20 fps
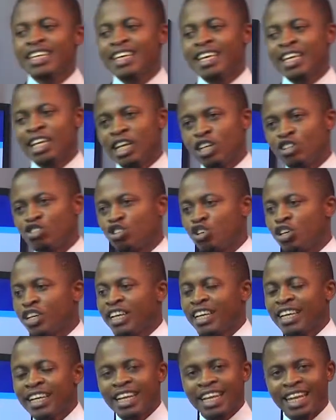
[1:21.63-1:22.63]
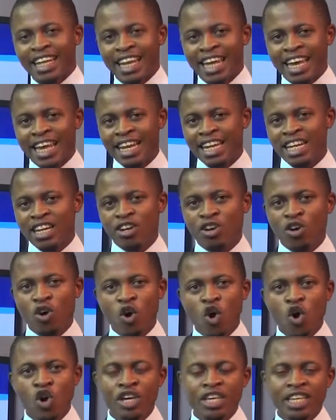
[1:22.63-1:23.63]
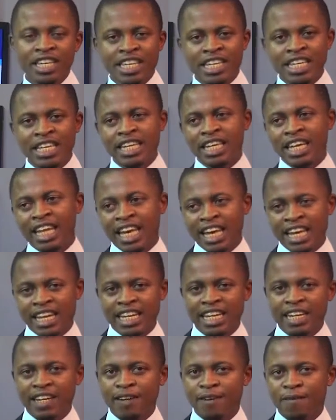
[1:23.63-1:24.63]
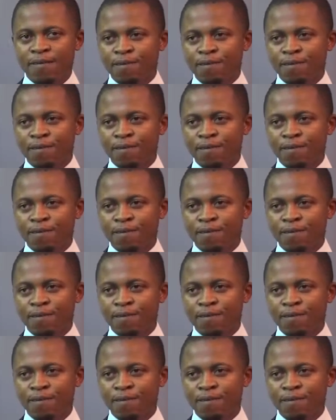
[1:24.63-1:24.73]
electronic learning or e-learning.